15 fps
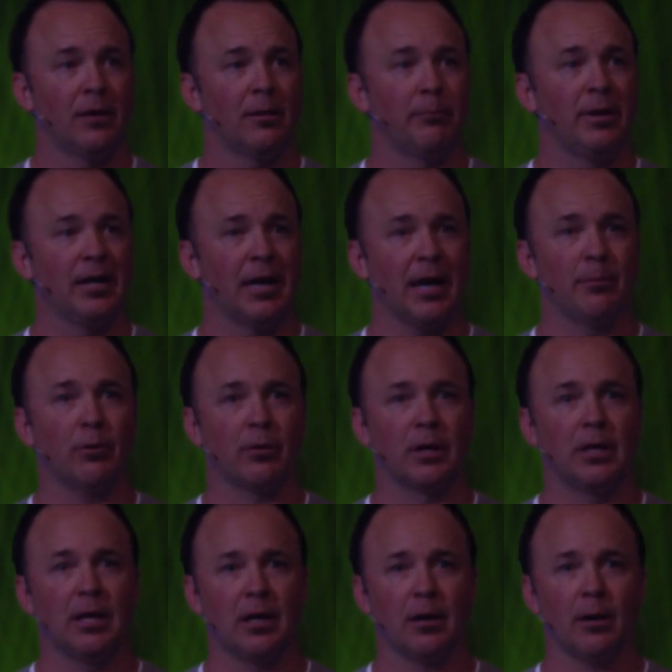being able to
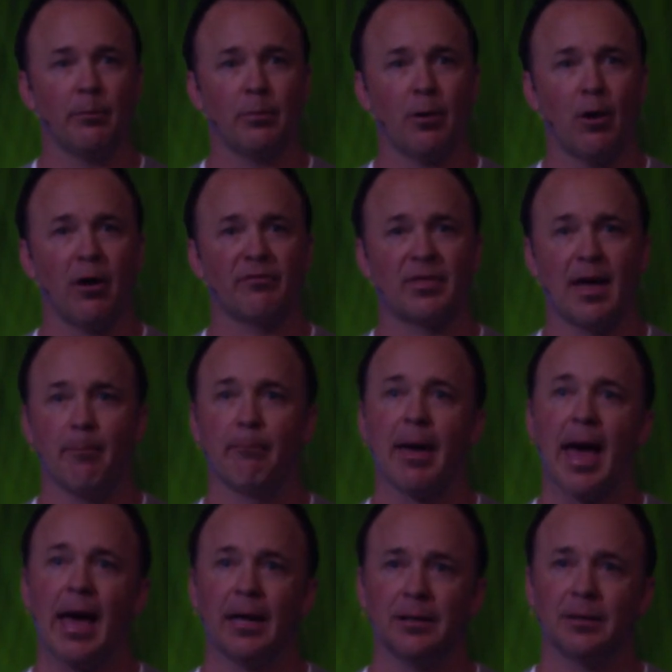get up off that
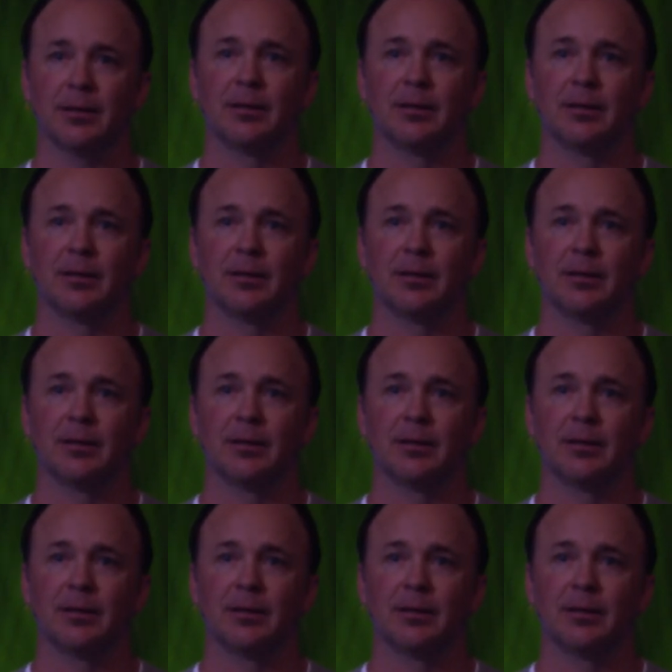mat